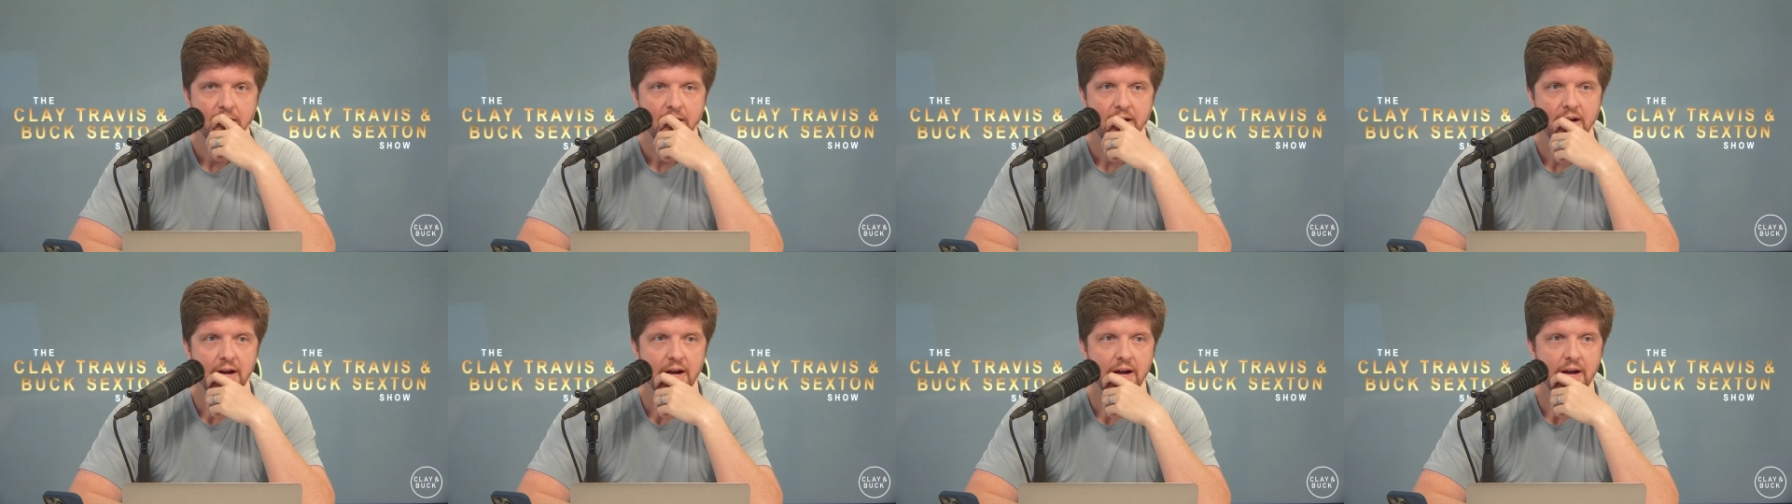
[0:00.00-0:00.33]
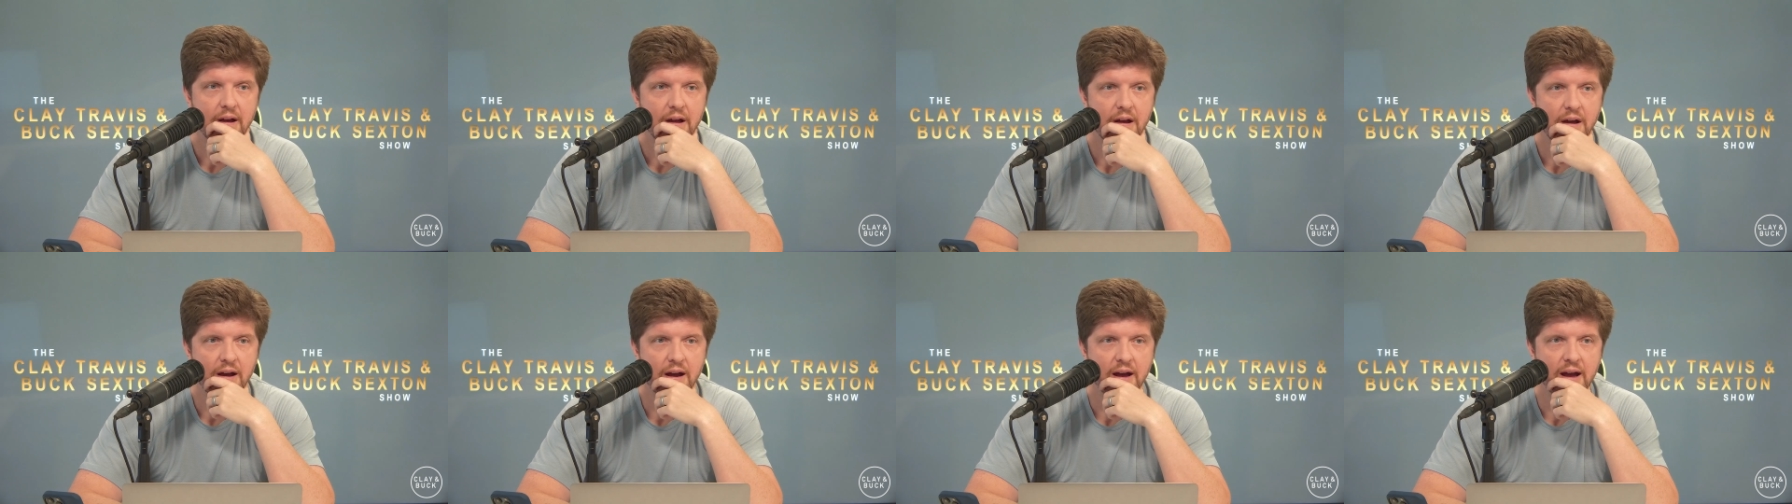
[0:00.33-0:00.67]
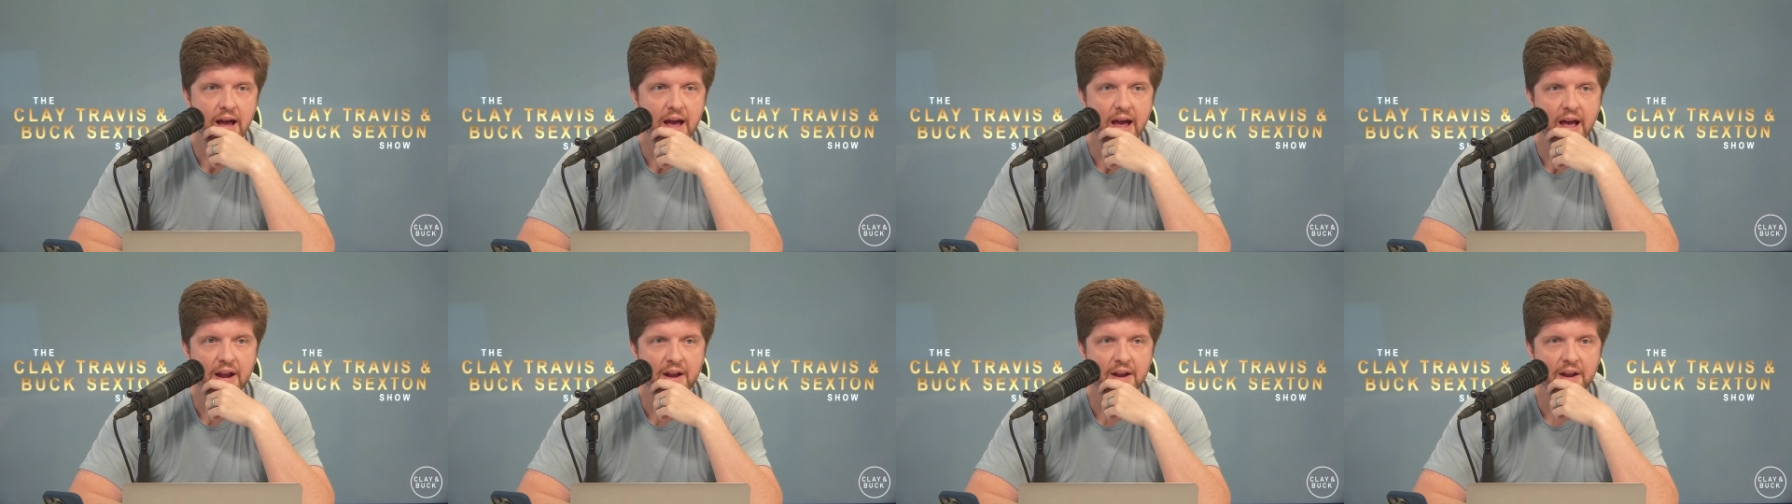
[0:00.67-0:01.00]
uh, uh
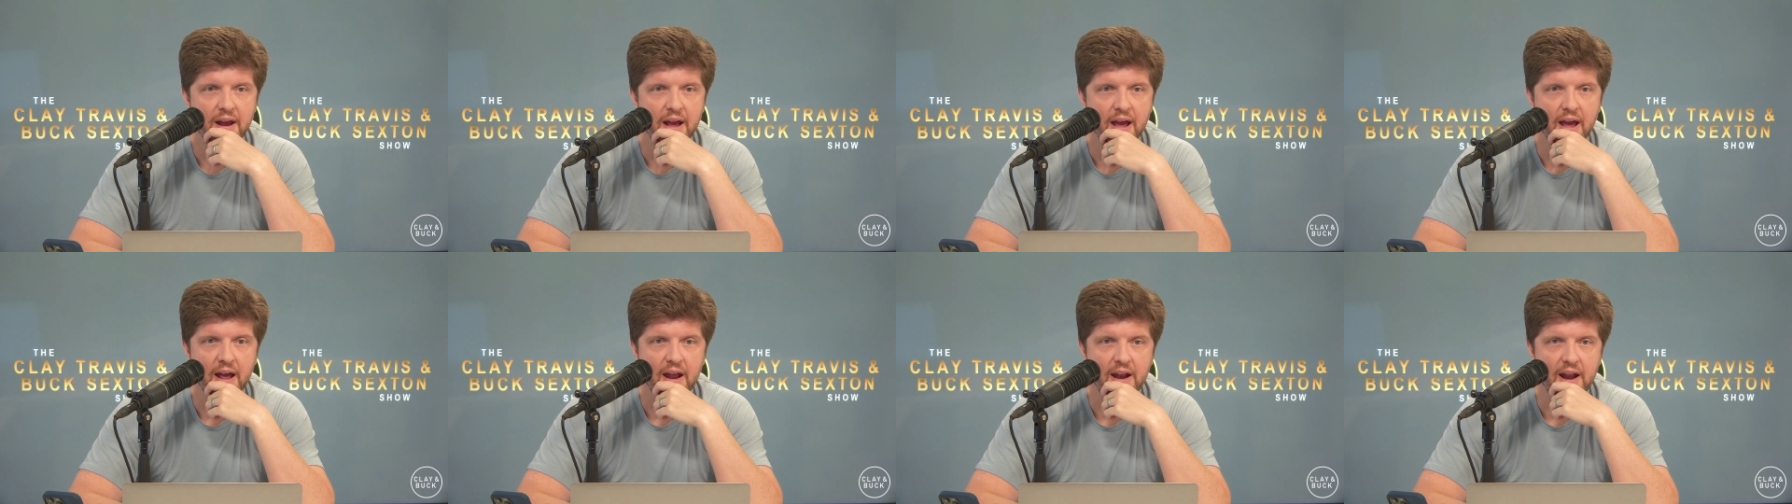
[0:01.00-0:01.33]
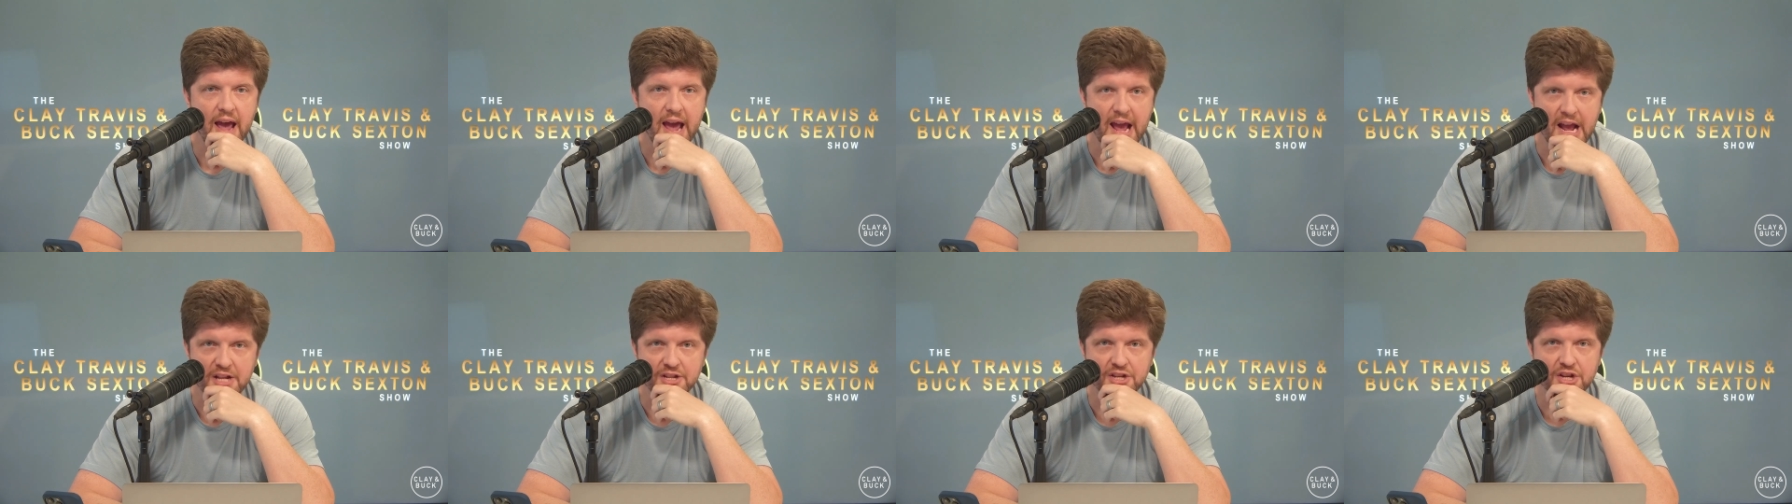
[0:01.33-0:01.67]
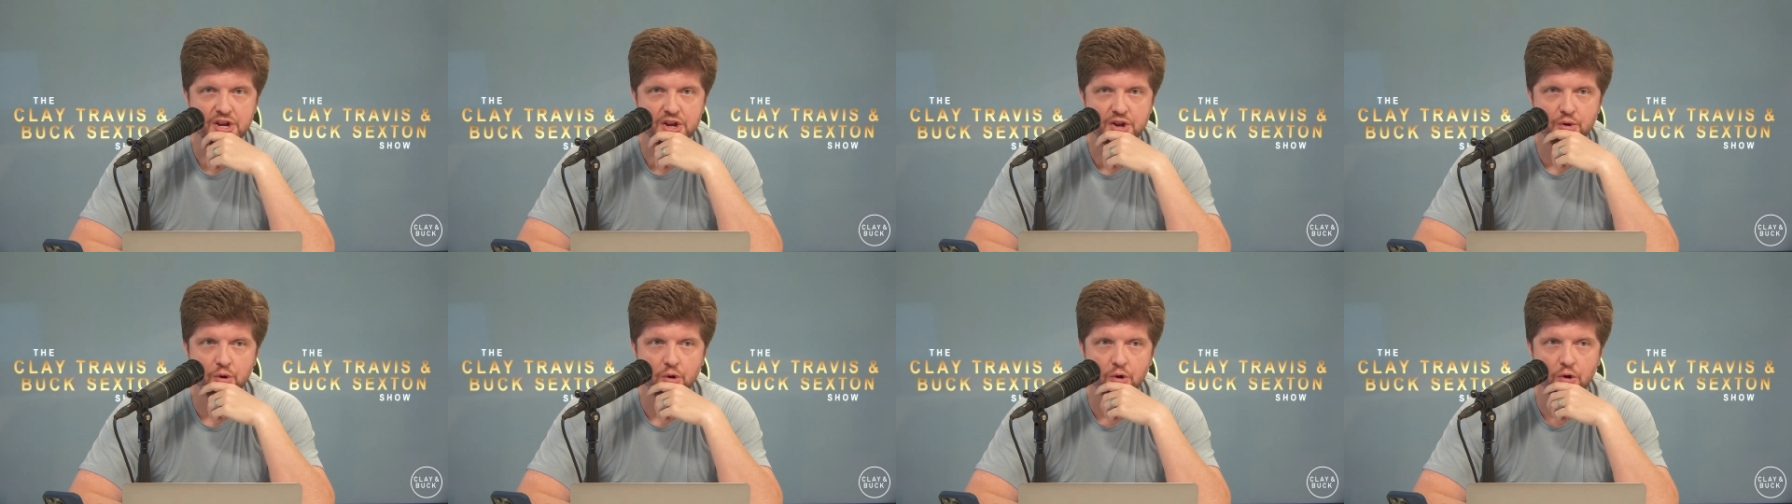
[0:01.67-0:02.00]
and an
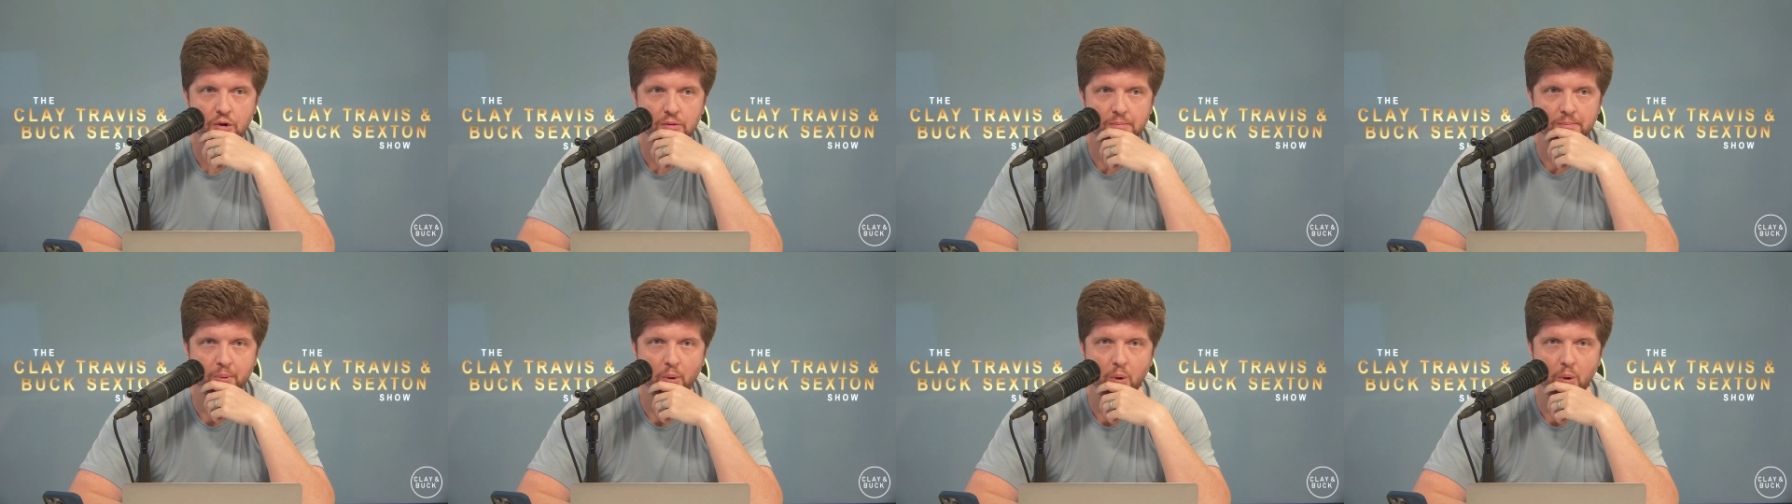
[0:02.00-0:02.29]
18 year old